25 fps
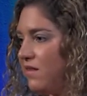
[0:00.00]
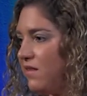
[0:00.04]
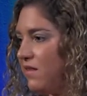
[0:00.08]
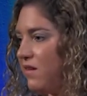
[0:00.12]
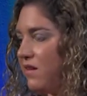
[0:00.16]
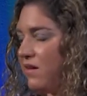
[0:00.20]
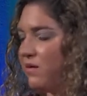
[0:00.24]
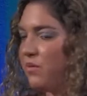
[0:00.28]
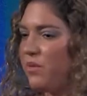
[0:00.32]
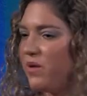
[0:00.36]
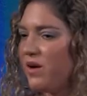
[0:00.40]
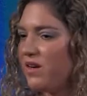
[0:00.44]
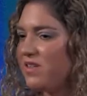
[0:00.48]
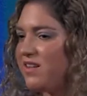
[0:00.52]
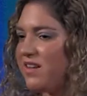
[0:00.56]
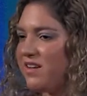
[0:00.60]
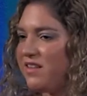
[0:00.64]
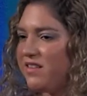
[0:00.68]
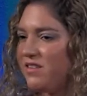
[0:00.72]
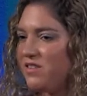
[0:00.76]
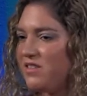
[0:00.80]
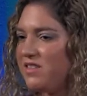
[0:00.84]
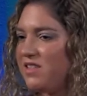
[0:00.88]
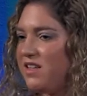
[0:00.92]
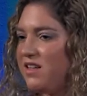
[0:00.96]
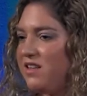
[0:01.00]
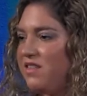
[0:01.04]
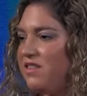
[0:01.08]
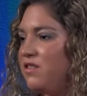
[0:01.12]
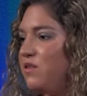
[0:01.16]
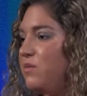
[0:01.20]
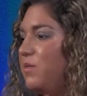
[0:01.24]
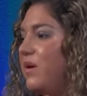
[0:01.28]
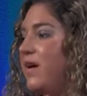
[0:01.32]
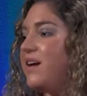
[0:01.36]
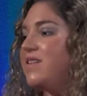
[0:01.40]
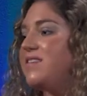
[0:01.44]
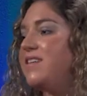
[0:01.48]
the work done on their teeth,
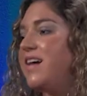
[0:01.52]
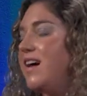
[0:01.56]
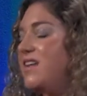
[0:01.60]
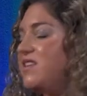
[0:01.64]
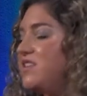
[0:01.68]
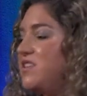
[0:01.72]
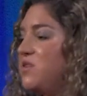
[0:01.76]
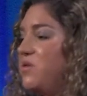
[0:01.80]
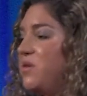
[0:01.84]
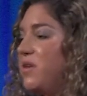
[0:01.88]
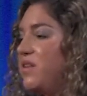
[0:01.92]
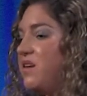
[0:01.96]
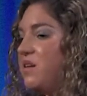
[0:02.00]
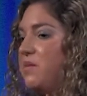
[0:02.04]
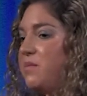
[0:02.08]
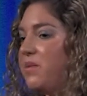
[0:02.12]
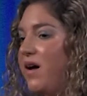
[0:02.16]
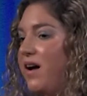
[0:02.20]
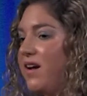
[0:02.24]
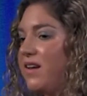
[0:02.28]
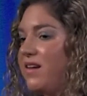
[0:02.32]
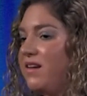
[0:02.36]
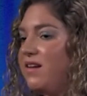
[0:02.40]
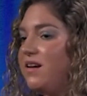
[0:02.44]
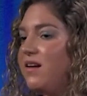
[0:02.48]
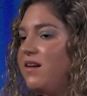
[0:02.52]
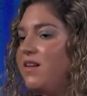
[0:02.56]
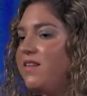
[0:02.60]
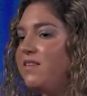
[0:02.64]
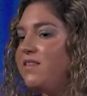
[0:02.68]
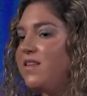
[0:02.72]
or by a tattoo on their body.